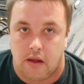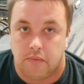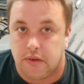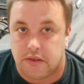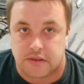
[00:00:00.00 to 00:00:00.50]

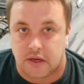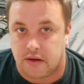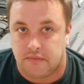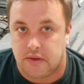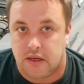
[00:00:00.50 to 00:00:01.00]
we just don't
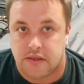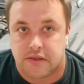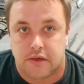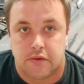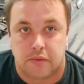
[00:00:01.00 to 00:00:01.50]
have the
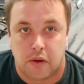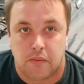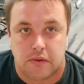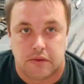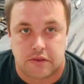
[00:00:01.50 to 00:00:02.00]
ECU at the
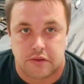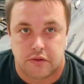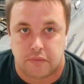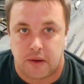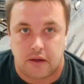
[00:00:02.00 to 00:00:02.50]
moment
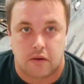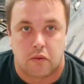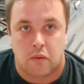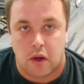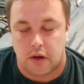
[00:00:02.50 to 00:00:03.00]
to make it
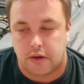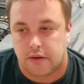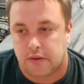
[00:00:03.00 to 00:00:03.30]
all work.